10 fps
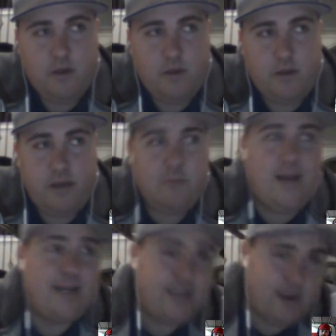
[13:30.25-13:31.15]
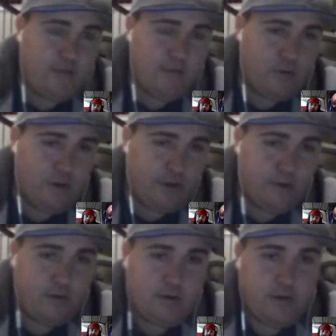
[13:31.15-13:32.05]
and then came back to
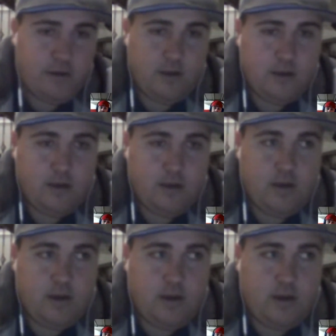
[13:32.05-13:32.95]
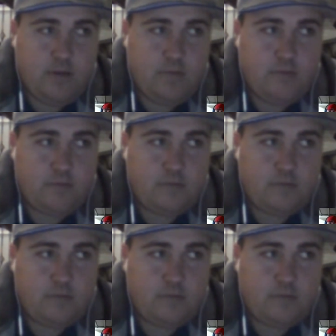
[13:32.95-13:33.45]
California. Got